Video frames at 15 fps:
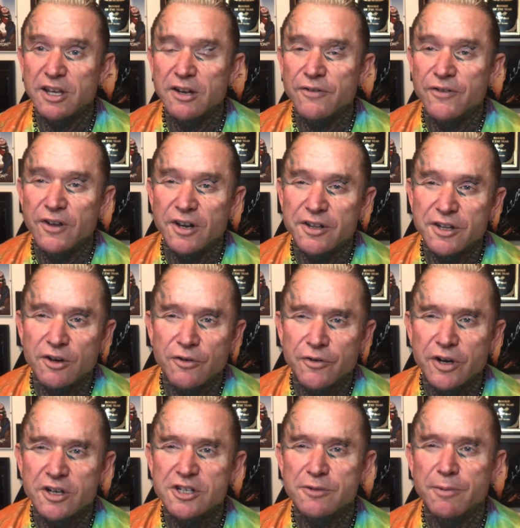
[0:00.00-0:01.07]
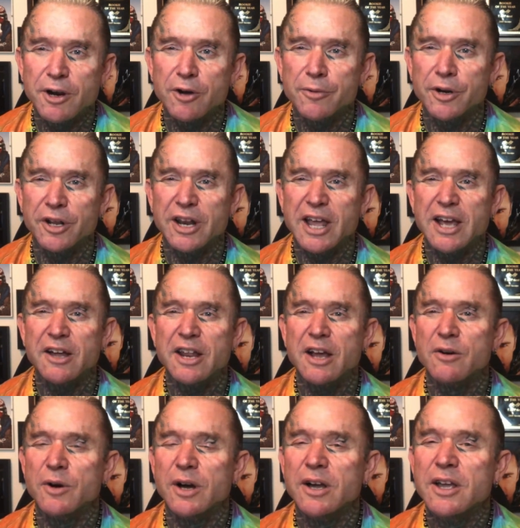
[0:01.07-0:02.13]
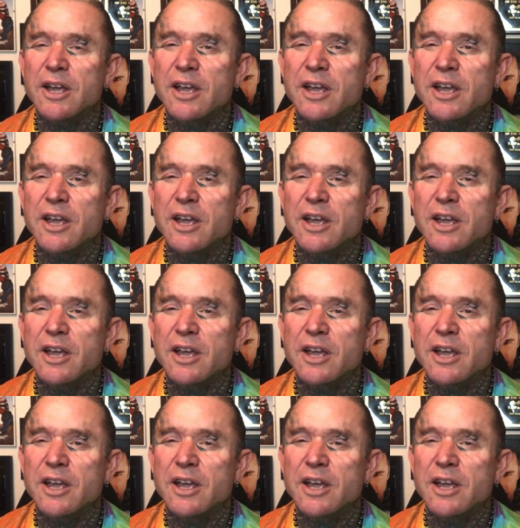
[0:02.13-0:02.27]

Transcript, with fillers: The Philadelphia yeah. experiment on how they were